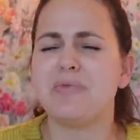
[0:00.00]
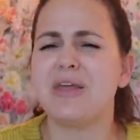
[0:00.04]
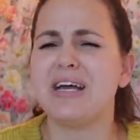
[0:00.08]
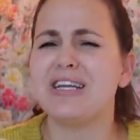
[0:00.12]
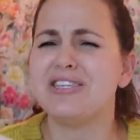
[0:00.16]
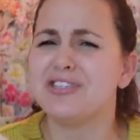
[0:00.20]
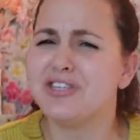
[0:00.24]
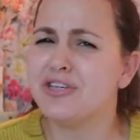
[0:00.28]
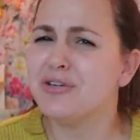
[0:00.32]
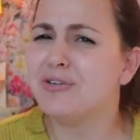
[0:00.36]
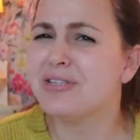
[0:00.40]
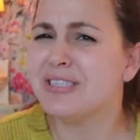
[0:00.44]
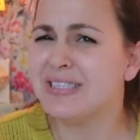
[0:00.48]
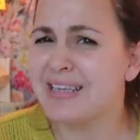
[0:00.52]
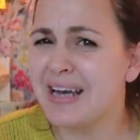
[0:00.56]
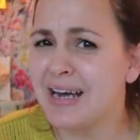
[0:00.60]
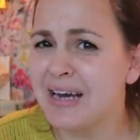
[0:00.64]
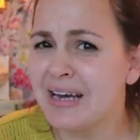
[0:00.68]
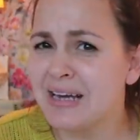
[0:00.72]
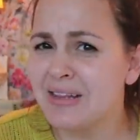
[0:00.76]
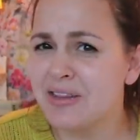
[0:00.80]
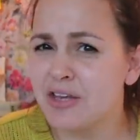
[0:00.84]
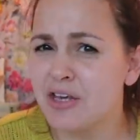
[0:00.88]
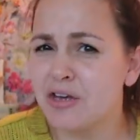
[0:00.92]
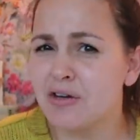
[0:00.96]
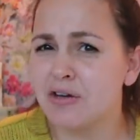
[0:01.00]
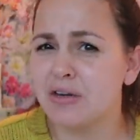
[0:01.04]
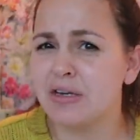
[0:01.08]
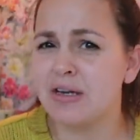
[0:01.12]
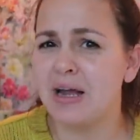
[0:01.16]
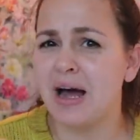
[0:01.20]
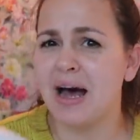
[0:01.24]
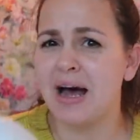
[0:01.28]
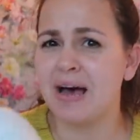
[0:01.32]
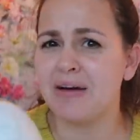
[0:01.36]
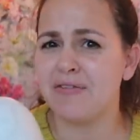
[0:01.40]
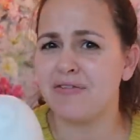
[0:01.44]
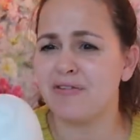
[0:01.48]
They do say that you can
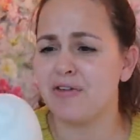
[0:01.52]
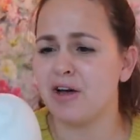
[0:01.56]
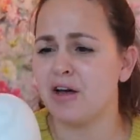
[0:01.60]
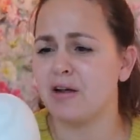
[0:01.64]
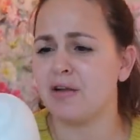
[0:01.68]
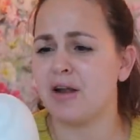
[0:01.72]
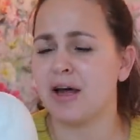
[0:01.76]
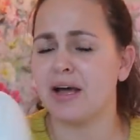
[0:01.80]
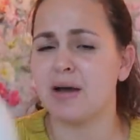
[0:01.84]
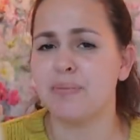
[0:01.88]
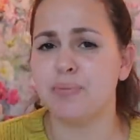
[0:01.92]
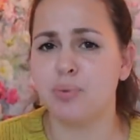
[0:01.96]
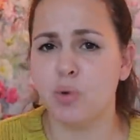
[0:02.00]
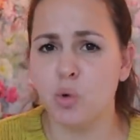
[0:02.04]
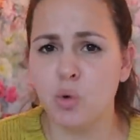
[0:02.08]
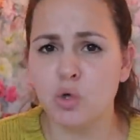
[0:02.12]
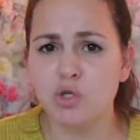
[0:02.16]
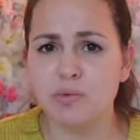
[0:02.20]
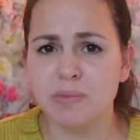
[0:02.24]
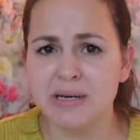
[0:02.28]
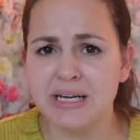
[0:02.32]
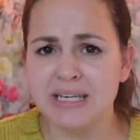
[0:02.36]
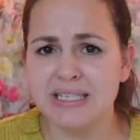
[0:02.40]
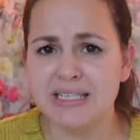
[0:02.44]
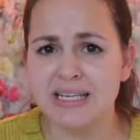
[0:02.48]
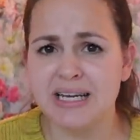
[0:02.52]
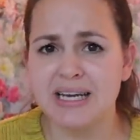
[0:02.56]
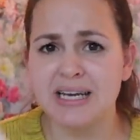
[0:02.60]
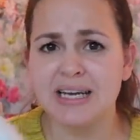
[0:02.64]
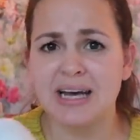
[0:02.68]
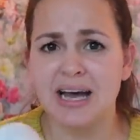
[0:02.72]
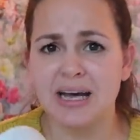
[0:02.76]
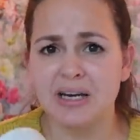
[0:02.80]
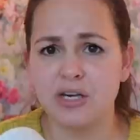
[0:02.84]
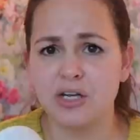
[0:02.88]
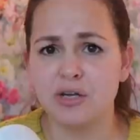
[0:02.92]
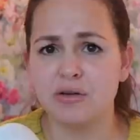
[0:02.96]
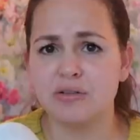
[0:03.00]
have a board meeting
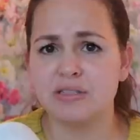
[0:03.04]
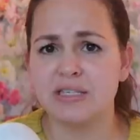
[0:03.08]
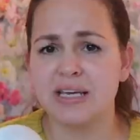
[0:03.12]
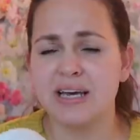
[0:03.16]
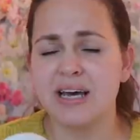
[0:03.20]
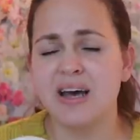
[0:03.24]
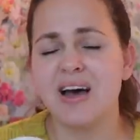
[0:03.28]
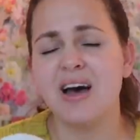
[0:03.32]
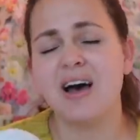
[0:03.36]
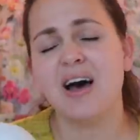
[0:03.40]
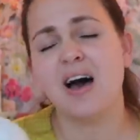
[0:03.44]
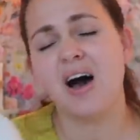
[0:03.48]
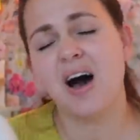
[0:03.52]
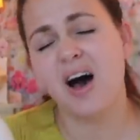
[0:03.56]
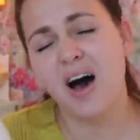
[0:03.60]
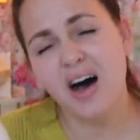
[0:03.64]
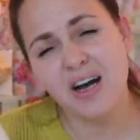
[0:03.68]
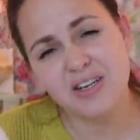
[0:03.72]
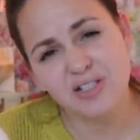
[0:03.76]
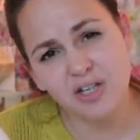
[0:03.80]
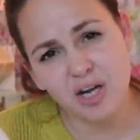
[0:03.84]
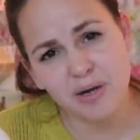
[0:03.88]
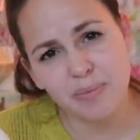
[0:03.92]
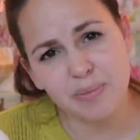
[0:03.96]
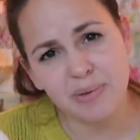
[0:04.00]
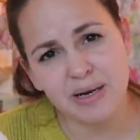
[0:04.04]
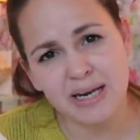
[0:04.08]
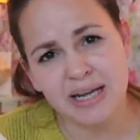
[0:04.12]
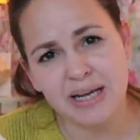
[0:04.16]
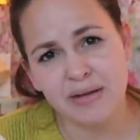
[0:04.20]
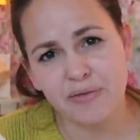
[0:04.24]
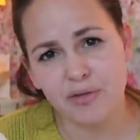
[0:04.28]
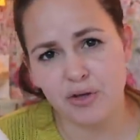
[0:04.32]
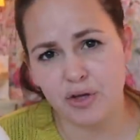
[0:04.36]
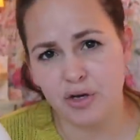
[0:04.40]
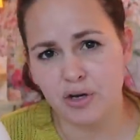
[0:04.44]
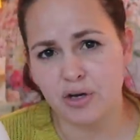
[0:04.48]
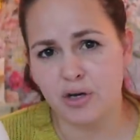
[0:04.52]
and use it. I don't
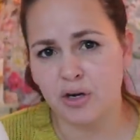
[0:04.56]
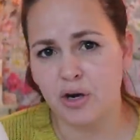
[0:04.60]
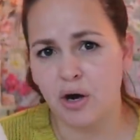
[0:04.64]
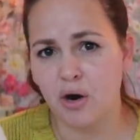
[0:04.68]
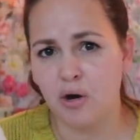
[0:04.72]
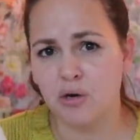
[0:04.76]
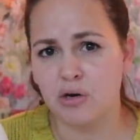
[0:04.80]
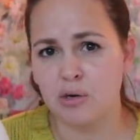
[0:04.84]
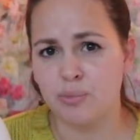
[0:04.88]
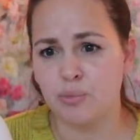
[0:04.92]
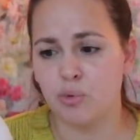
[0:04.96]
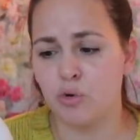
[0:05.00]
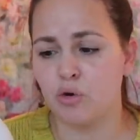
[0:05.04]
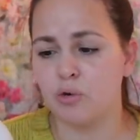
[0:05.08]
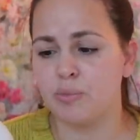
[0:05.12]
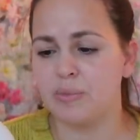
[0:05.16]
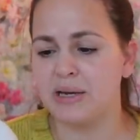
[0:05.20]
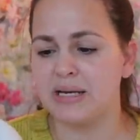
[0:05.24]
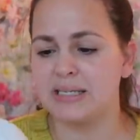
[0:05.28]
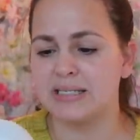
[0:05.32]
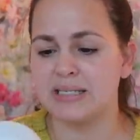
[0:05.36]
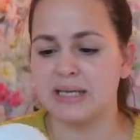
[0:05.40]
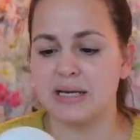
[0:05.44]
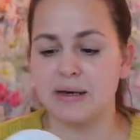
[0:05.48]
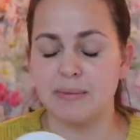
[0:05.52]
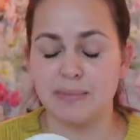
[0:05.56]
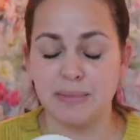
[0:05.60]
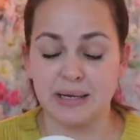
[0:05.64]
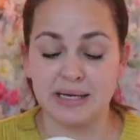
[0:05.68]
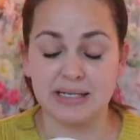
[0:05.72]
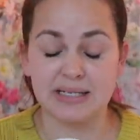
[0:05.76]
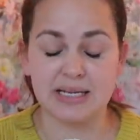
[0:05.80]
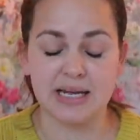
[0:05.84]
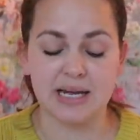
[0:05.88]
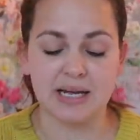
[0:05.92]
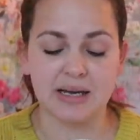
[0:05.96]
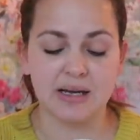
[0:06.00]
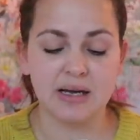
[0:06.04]
believe that you can hold a board
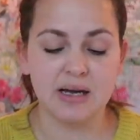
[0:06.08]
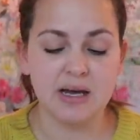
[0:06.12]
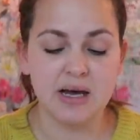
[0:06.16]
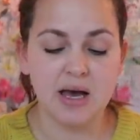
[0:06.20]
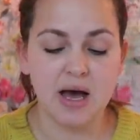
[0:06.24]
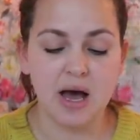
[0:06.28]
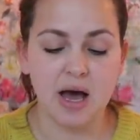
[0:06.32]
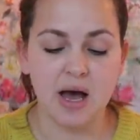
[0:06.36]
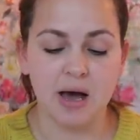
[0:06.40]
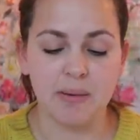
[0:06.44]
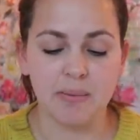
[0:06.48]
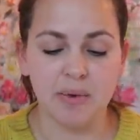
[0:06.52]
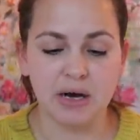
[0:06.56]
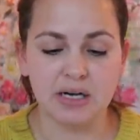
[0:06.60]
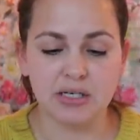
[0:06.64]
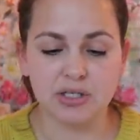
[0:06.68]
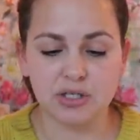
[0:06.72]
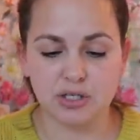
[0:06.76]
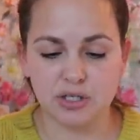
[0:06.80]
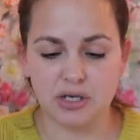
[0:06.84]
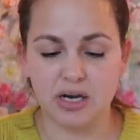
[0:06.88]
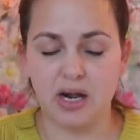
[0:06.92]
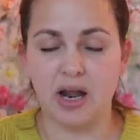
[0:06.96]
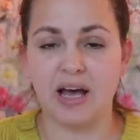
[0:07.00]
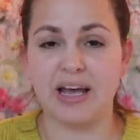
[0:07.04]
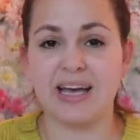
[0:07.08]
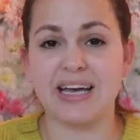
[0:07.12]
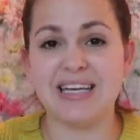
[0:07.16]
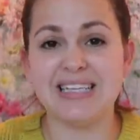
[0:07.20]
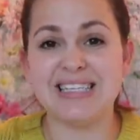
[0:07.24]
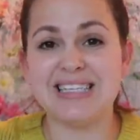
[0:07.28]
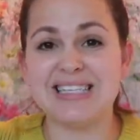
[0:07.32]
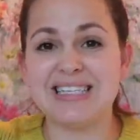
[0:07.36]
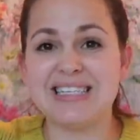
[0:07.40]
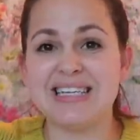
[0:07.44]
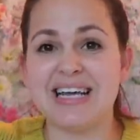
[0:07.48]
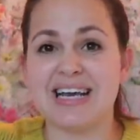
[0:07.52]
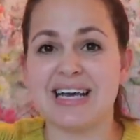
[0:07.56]
meeting.
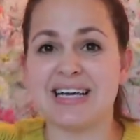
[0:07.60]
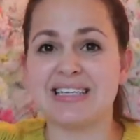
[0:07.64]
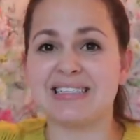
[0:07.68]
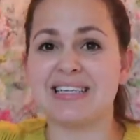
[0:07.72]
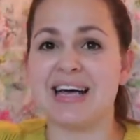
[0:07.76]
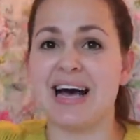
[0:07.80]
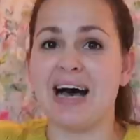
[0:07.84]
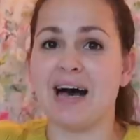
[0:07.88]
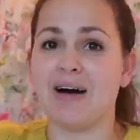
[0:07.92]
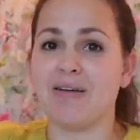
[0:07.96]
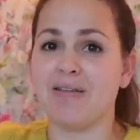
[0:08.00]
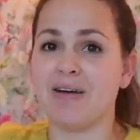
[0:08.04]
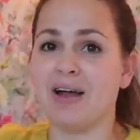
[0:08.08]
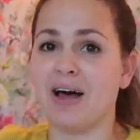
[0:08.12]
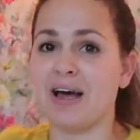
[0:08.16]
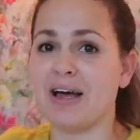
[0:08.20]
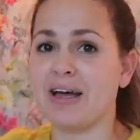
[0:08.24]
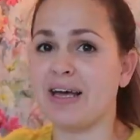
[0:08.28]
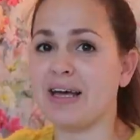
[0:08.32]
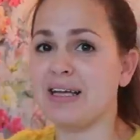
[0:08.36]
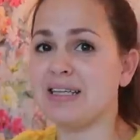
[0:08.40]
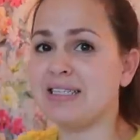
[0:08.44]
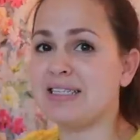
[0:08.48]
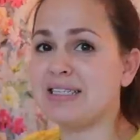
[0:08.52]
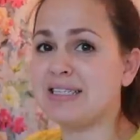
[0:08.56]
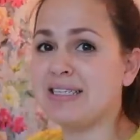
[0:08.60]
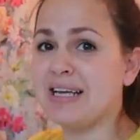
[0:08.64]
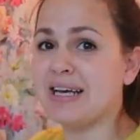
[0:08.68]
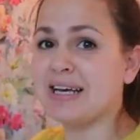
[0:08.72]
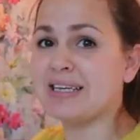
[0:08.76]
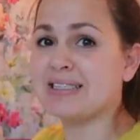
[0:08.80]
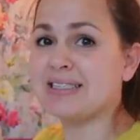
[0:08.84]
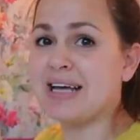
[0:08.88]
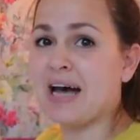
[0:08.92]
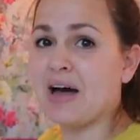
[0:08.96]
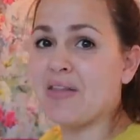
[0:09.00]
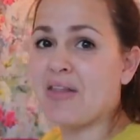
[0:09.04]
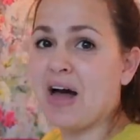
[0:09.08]
It sticks out
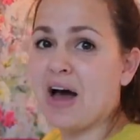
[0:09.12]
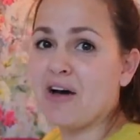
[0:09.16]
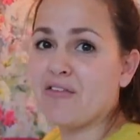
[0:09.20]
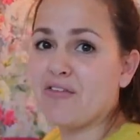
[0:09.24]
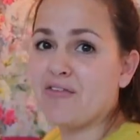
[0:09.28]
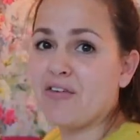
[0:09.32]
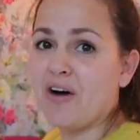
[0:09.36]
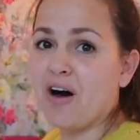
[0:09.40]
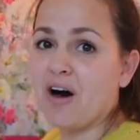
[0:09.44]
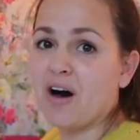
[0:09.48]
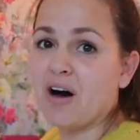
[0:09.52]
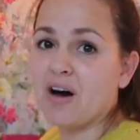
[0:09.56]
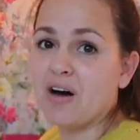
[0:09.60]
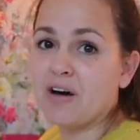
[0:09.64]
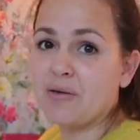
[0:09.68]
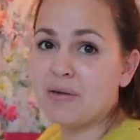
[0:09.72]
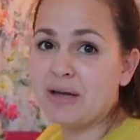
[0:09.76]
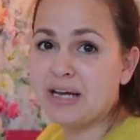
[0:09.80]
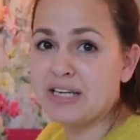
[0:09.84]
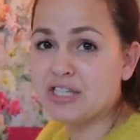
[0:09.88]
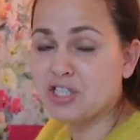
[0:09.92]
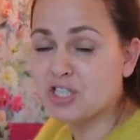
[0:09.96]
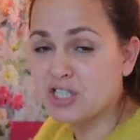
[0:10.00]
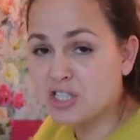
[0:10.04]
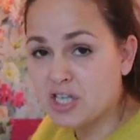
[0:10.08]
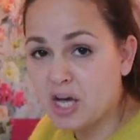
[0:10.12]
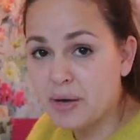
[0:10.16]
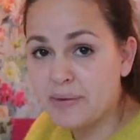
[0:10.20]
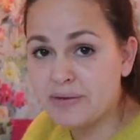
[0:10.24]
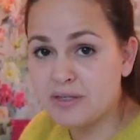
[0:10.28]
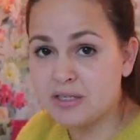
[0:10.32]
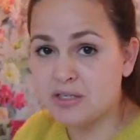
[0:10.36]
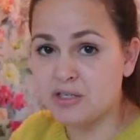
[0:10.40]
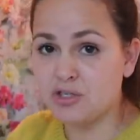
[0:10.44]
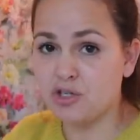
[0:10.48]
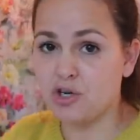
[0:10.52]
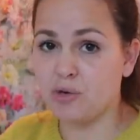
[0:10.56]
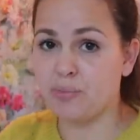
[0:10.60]
that far. It just goes
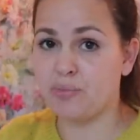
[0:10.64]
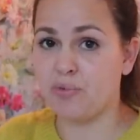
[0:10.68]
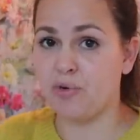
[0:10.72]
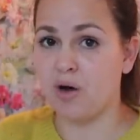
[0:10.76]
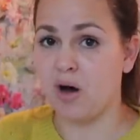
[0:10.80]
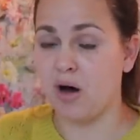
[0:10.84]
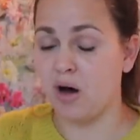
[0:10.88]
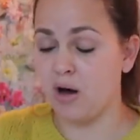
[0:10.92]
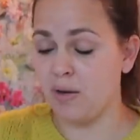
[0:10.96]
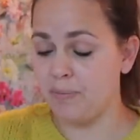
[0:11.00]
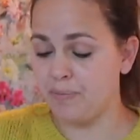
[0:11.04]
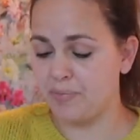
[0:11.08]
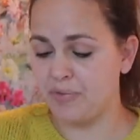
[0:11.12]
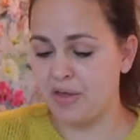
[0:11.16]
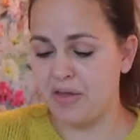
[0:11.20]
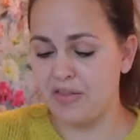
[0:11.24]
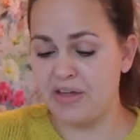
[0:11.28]
into your bra.